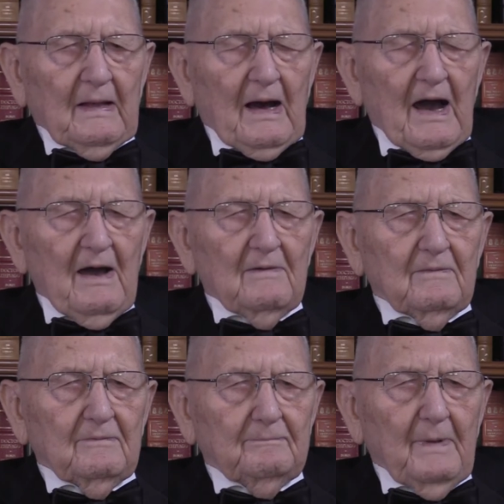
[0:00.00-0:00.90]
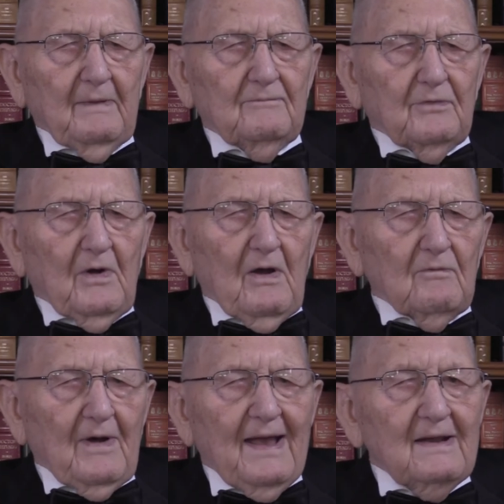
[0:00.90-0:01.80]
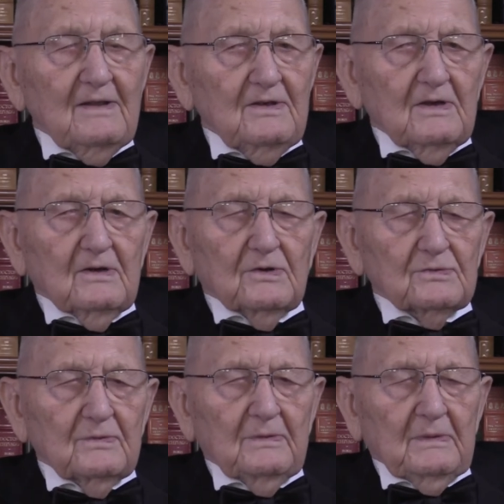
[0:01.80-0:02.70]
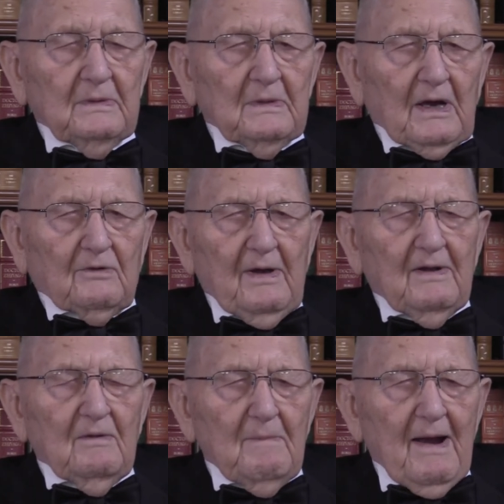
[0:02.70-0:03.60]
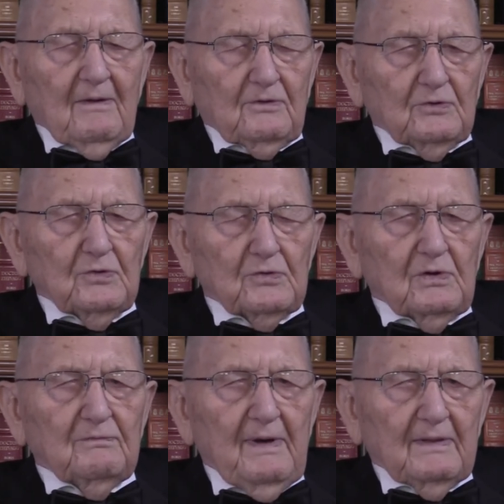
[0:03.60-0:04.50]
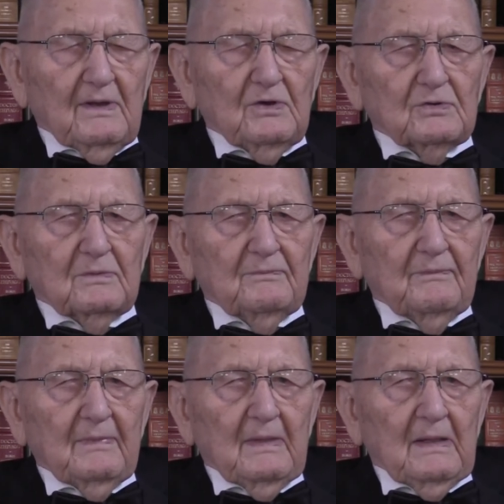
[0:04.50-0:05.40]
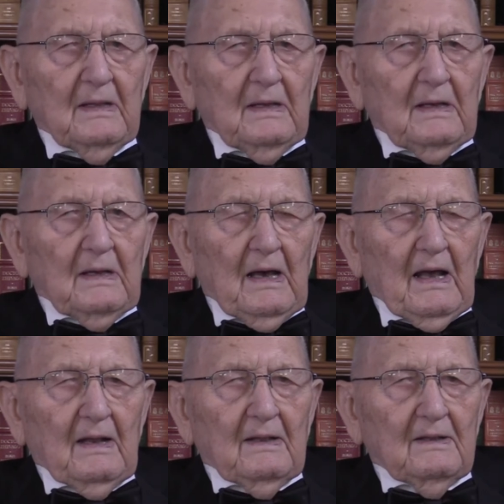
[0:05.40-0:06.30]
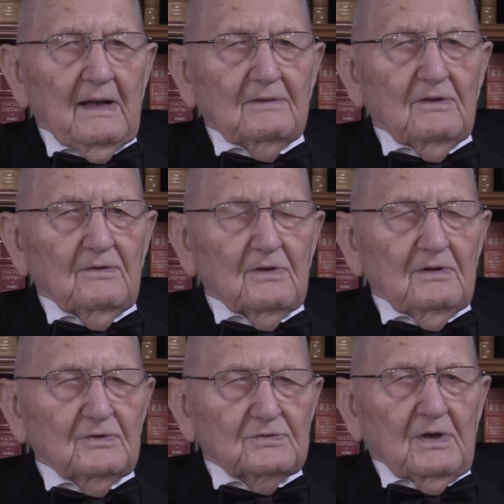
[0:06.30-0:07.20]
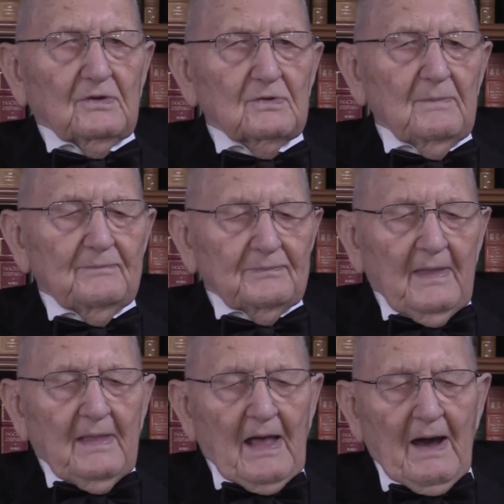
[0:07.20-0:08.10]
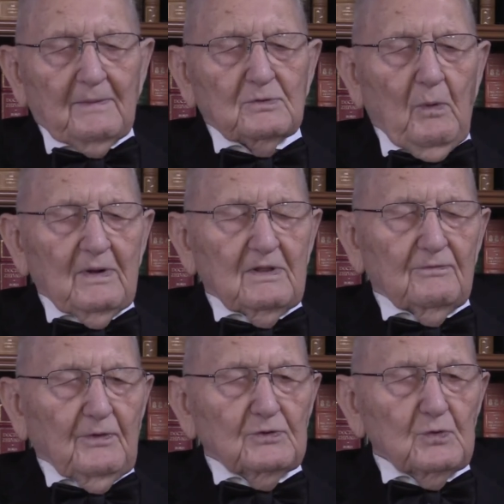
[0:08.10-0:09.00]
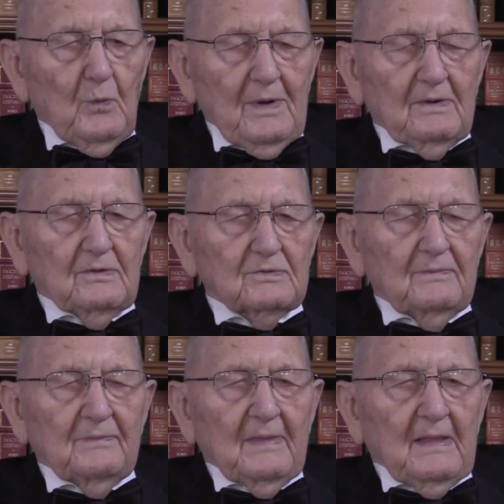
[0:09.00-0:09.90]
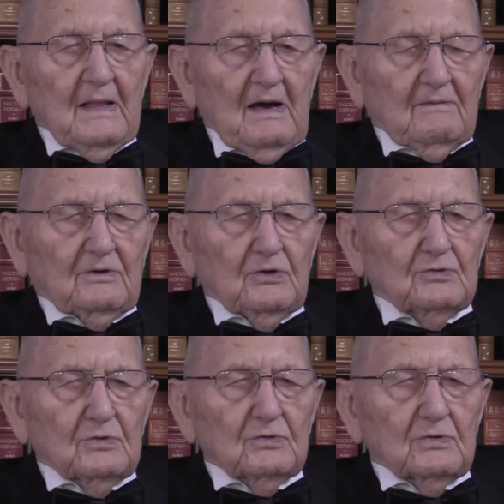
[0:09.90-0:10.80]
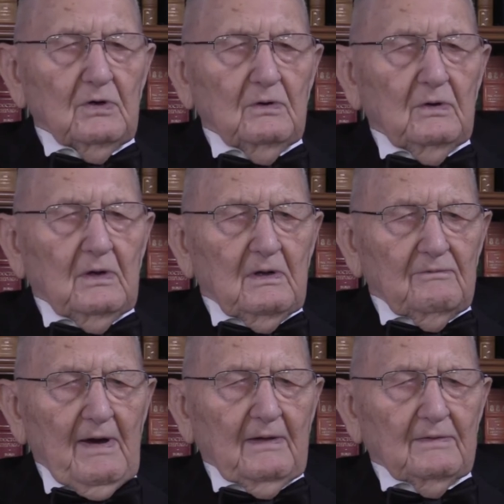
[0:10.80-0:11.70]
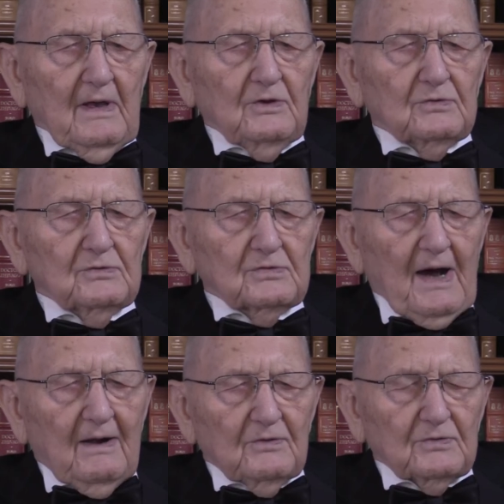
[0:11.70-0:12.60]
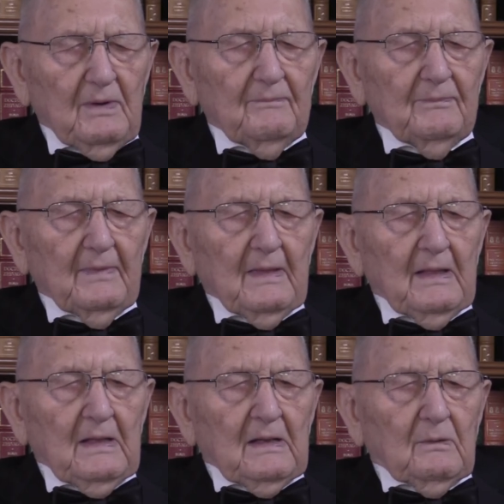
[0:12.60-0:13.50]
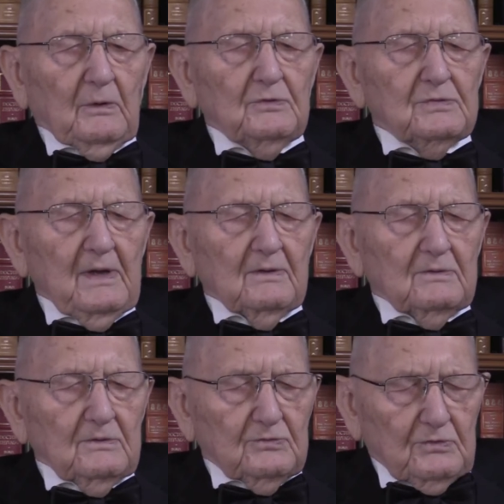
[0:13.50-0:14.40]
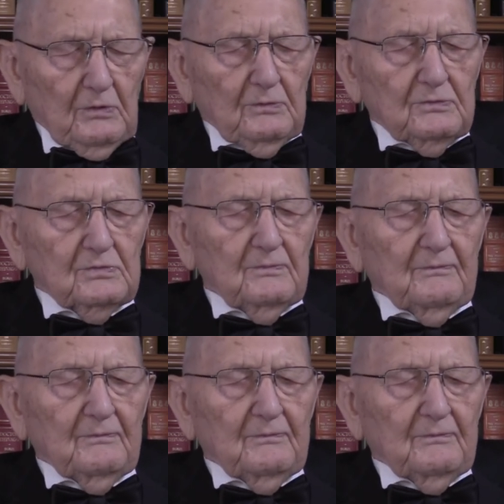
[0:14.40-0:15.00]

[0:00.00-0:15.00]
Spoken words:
I've been for over 80 years a great admirer of the Kosciuszko Foundation, and in 1936, I was one of the first winners of a Kosciuszko Foundation scholarship, which sent students